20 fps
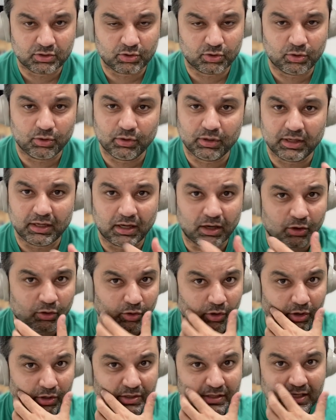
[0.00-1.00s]
so
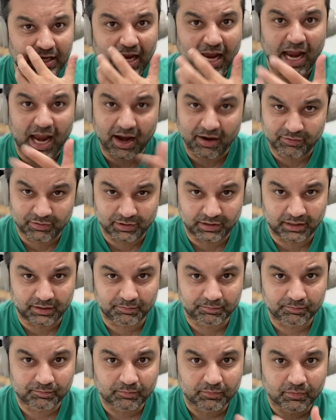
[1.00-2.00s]
across everything.